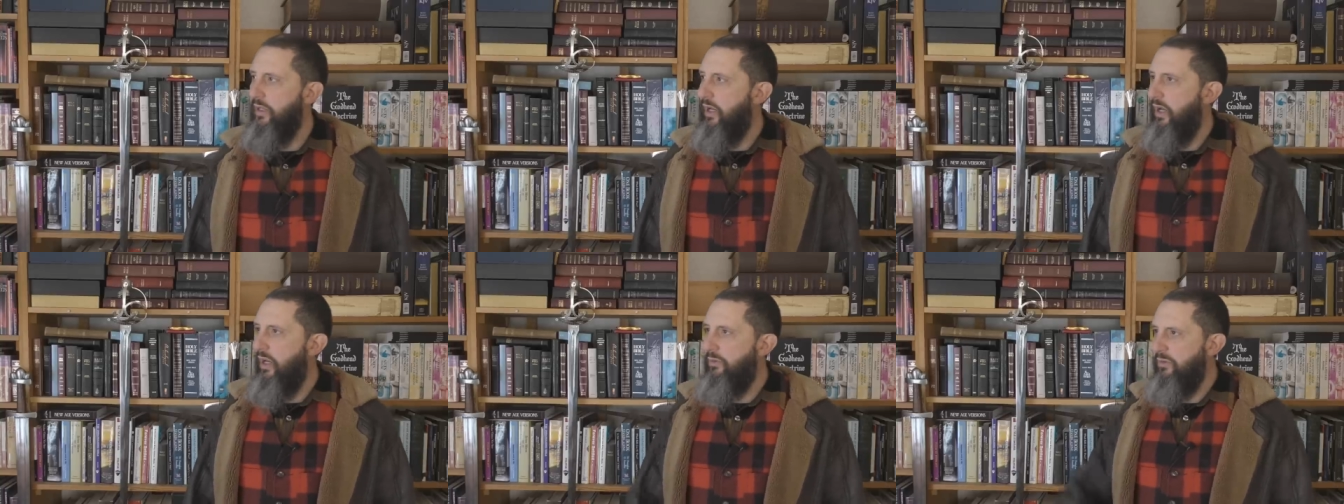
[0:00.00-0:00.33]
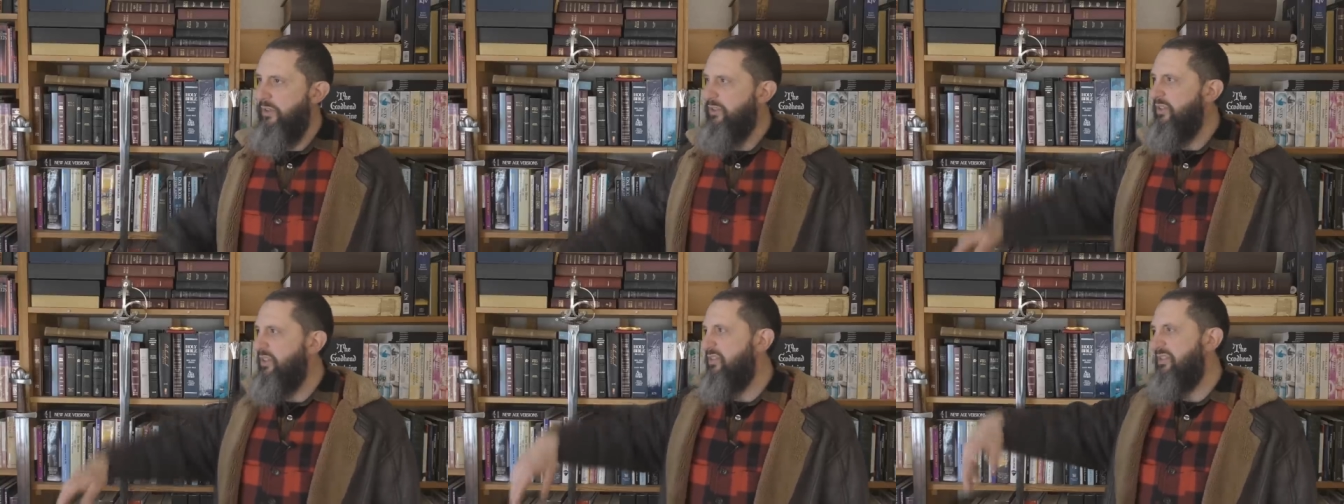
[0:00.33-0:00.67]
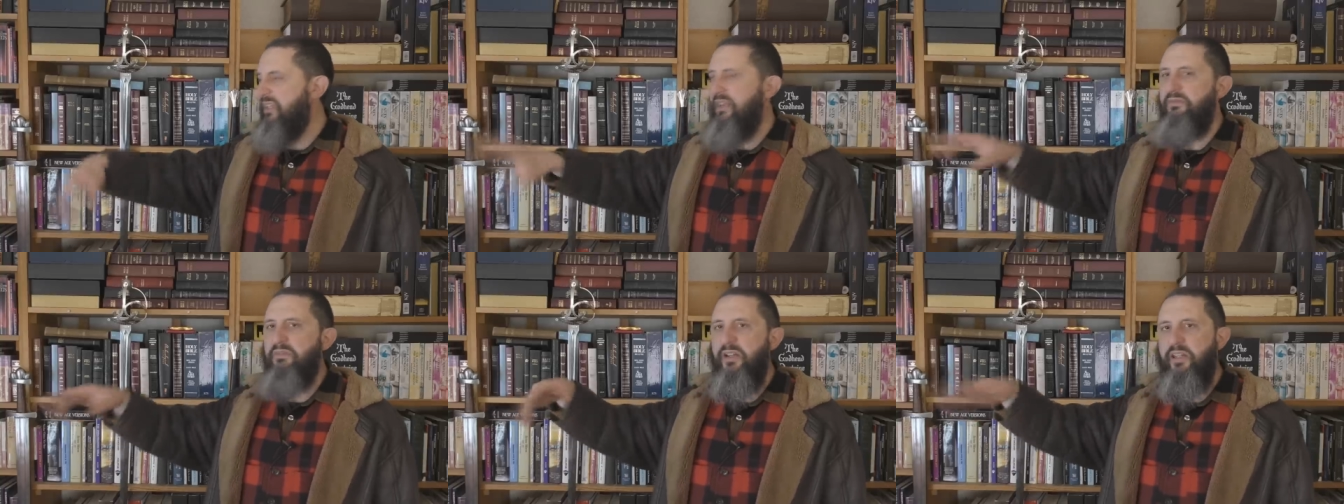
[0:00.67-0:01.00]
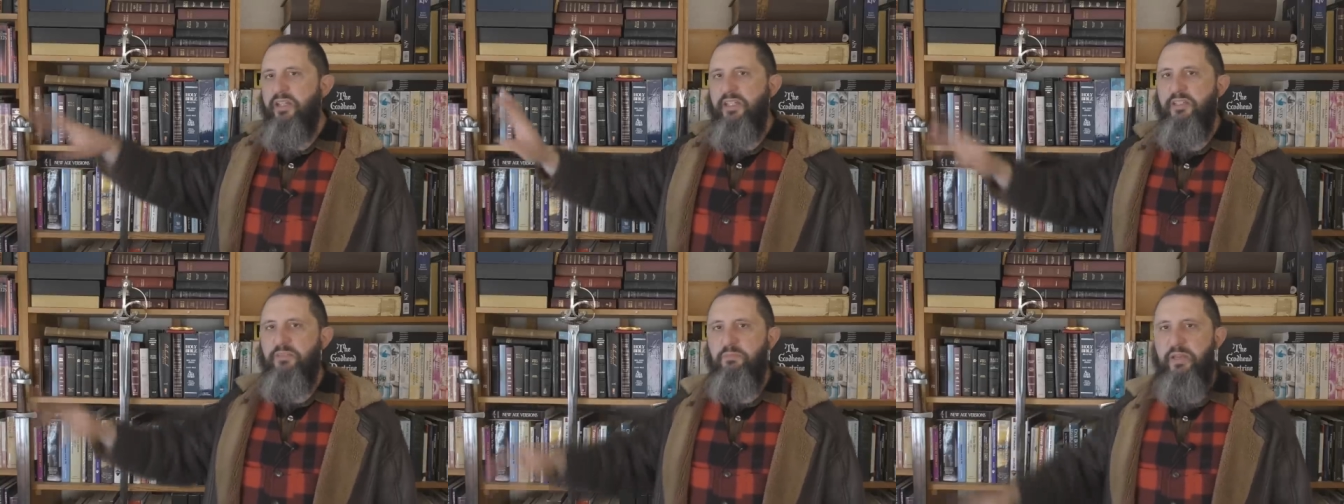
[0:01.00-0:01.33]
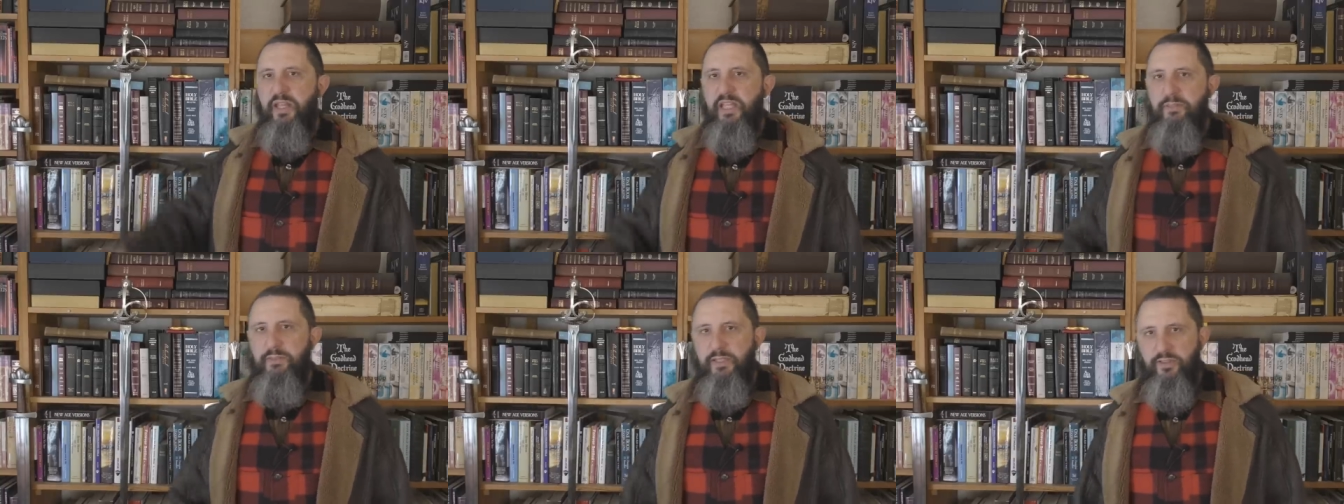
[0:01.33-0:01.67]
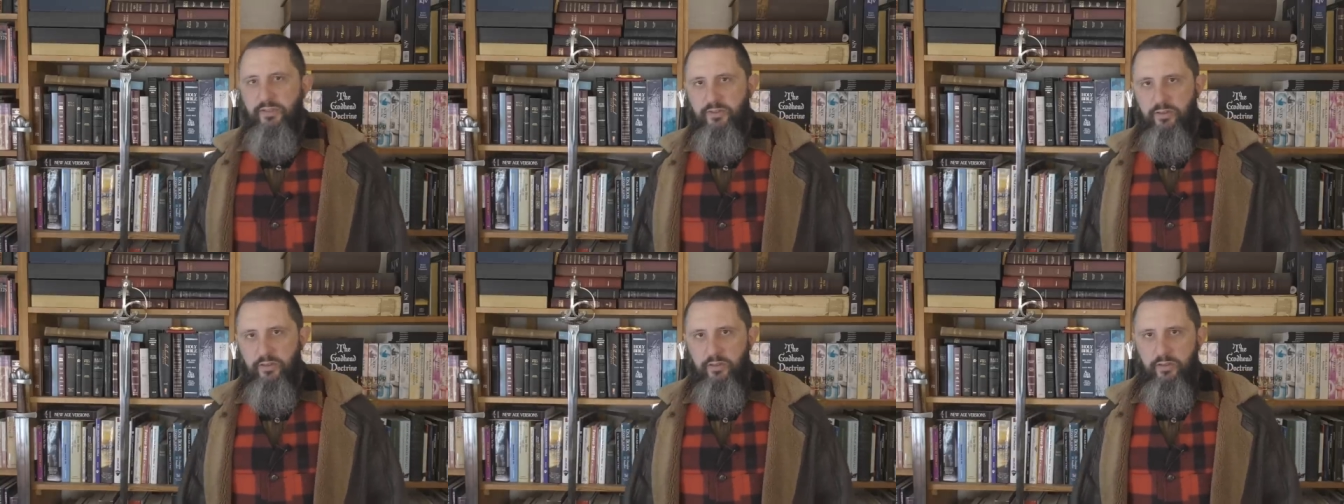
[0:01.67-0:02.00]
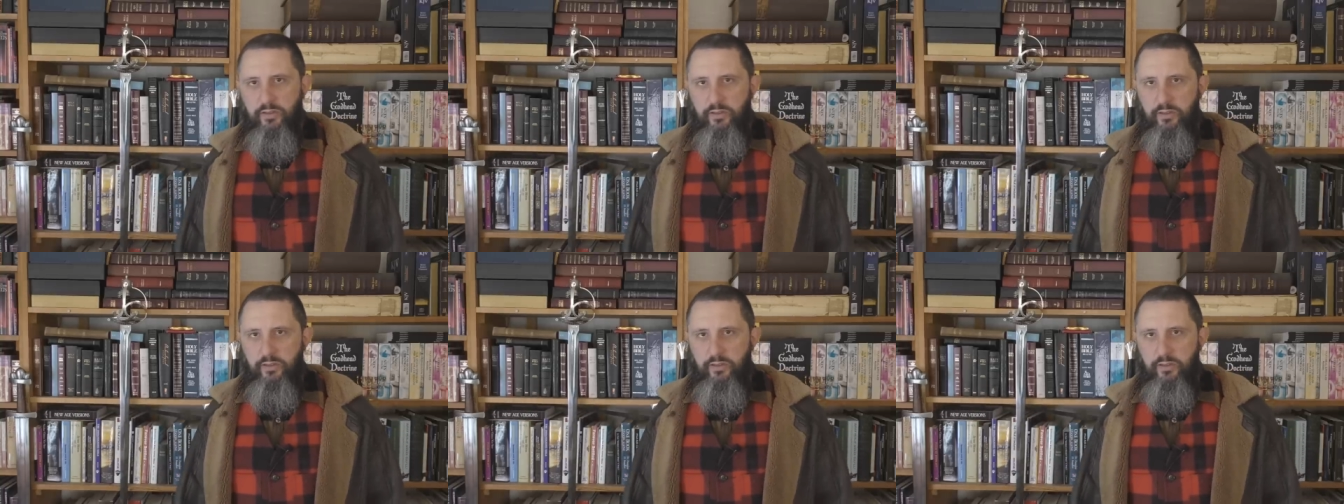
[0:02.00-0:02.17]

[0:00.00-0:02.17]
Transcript: Uh, let's just get rid of these babies.